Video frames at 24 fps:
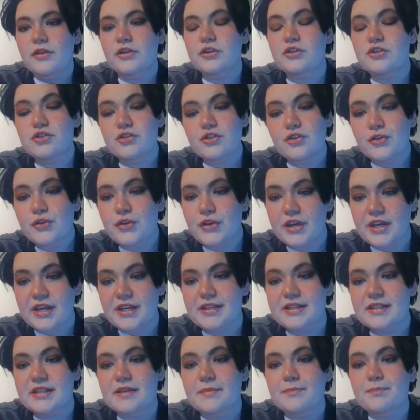The truth
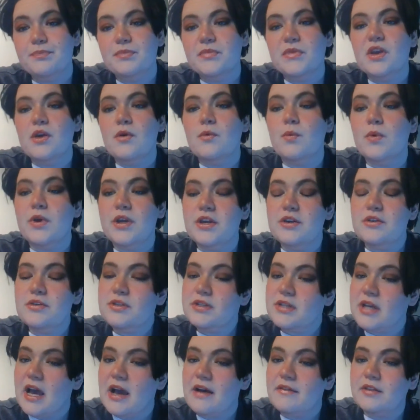is, we
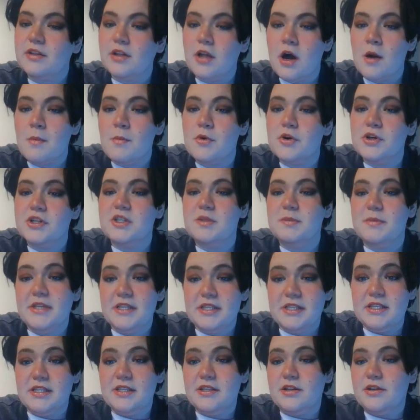used to have a lot more
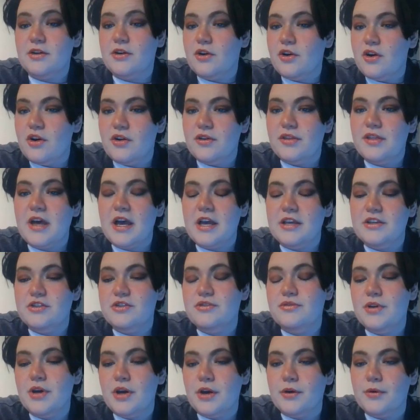species on Earth, as
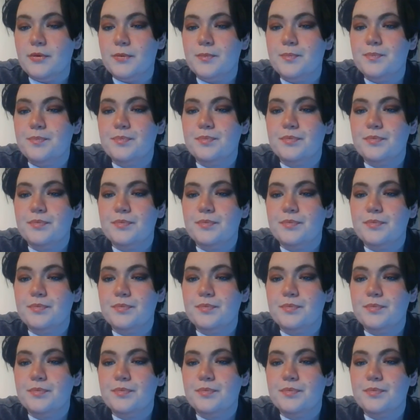you know.